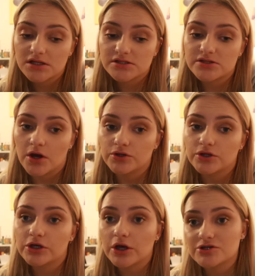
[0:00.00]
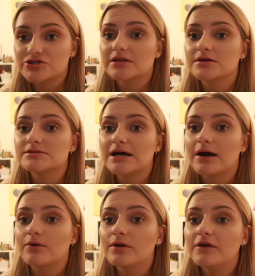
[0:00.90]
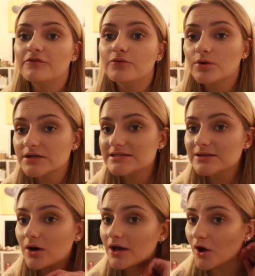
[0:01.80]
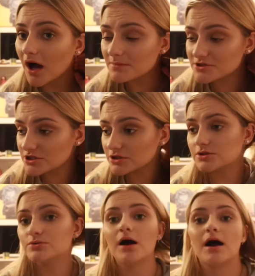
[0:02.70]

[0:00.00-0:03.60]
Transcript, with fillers: so you can go and check those out if you want to see what I got up to.